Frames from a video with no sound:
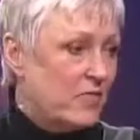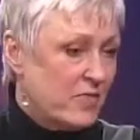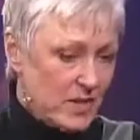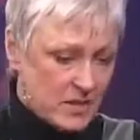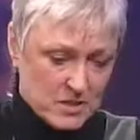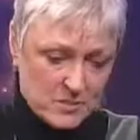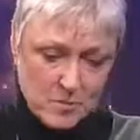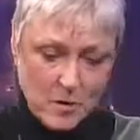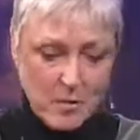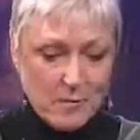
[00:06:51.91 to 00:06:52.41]

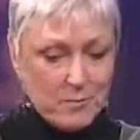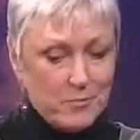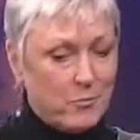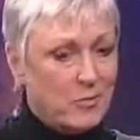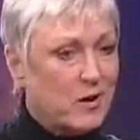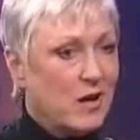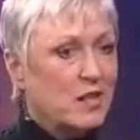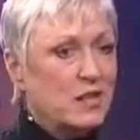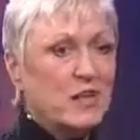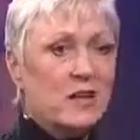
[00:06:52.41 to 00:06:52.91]
that's probably
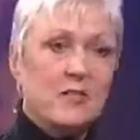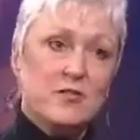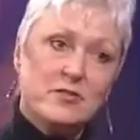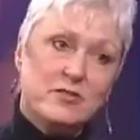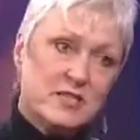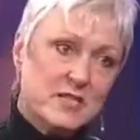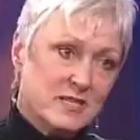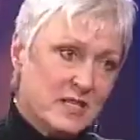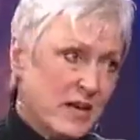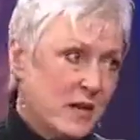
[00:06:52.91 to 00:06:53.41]
where a lot of
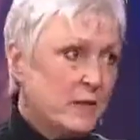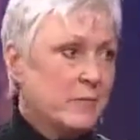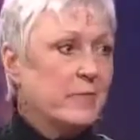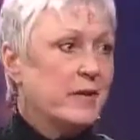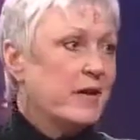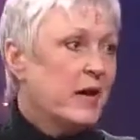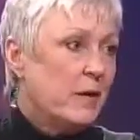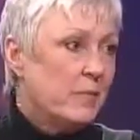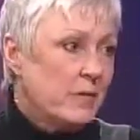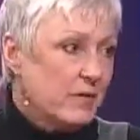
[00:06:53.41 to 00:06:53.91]
those kids end
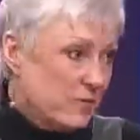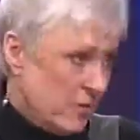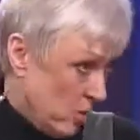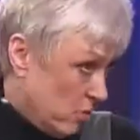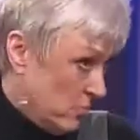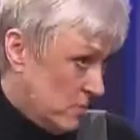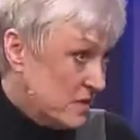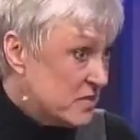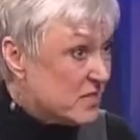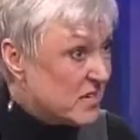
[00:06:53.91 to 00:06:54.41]
up becoming
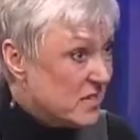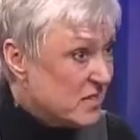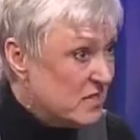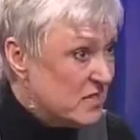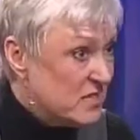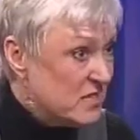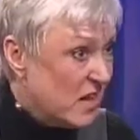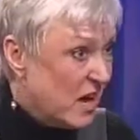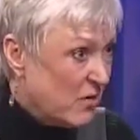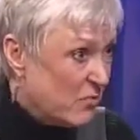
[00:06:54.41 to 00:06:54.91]
homeless
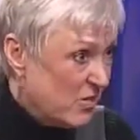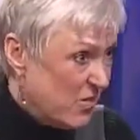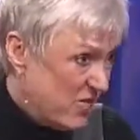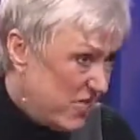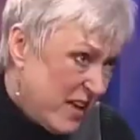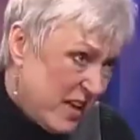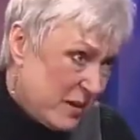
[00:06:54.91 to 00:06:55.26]
kids, I would